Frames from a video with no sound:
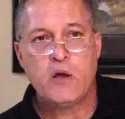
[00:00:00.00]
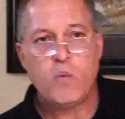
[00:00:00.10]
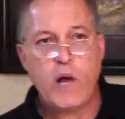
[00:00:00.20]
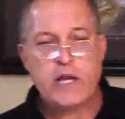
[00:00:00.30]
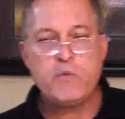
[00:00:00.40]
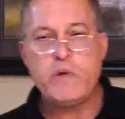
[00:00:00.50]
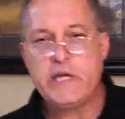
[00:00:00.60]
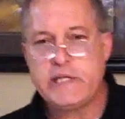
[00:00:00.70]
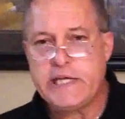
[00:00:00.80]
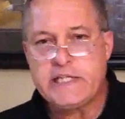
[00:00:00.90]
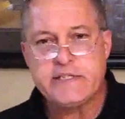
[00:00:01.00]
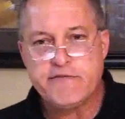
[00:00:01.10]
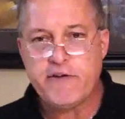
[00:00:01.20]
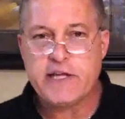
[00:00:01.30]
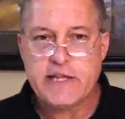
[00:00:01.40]
why do we need to
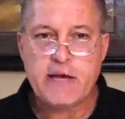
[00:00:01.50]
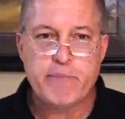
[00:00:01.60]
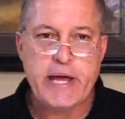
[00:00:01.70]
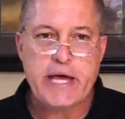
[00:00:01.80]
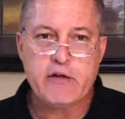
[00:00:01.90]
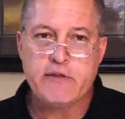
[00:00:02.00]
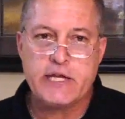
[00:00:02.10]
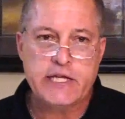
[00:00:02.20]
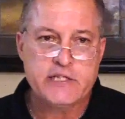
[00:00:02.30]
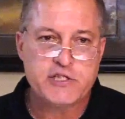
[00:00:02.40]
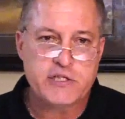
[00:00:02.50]
fight that battle that he,